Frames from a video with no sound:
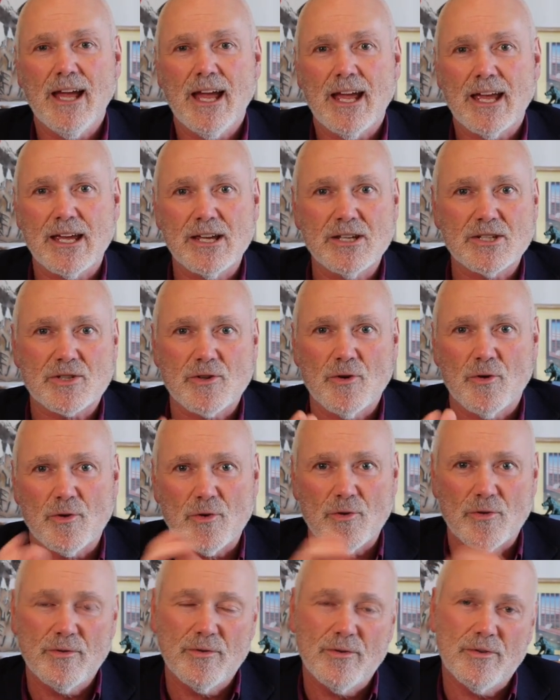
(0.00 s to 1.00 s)
here's
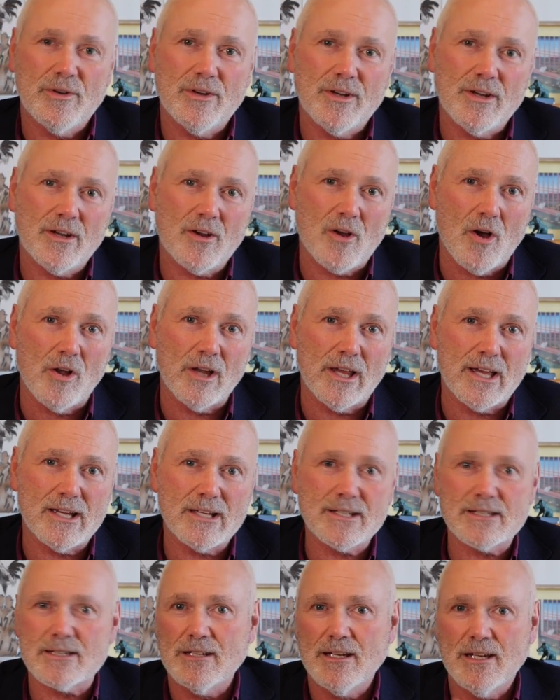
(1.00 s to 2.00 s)
your
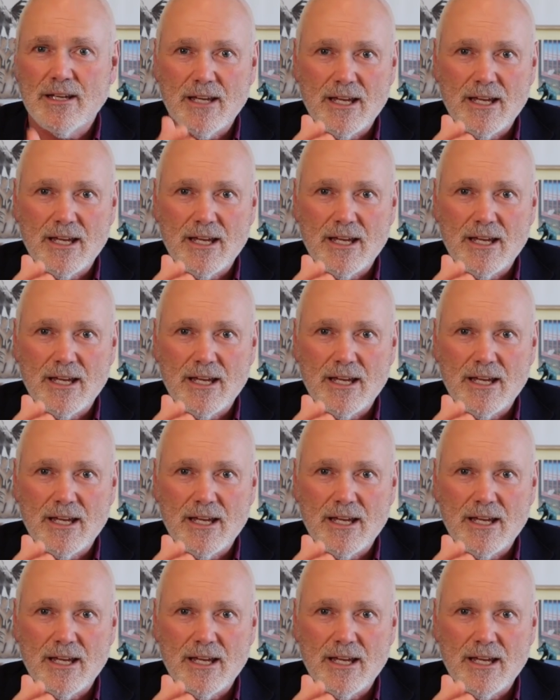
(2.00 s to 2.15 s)
colleagues,